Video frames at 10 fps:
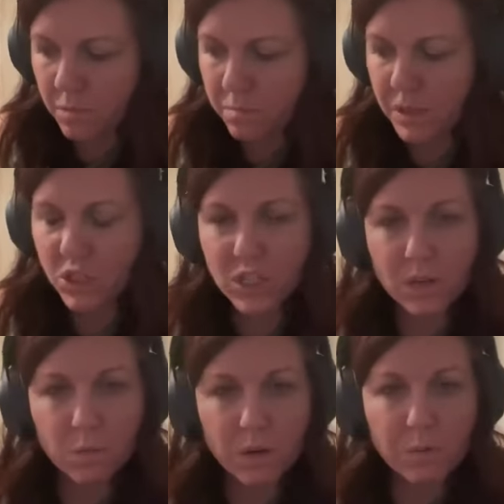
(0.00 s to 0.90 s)
but she
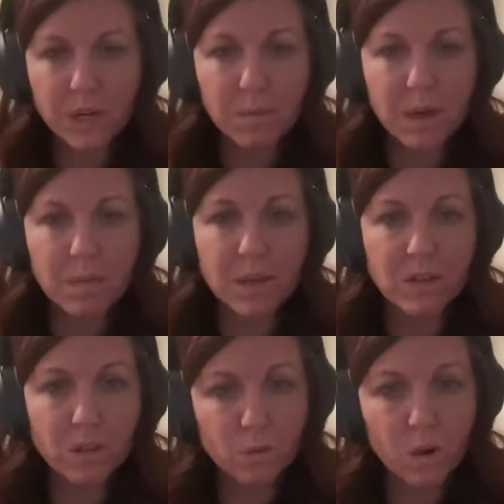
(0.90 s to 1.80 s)
didn't want to bring a baby in
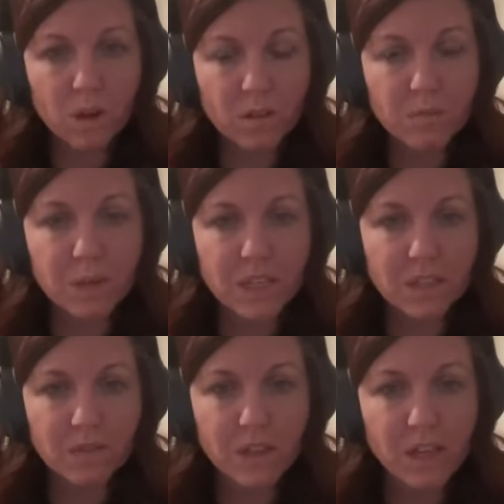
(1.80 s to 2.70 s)
this world
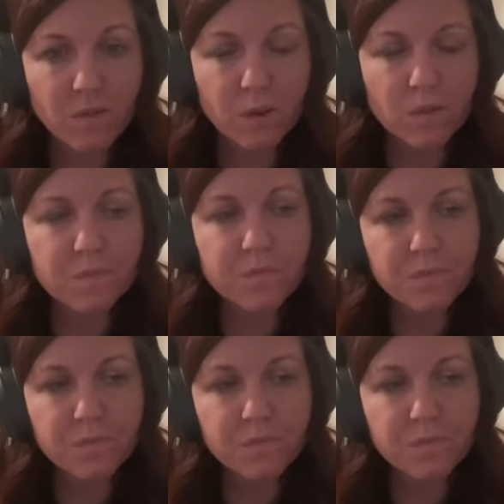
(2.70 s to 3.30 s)
because of the evil.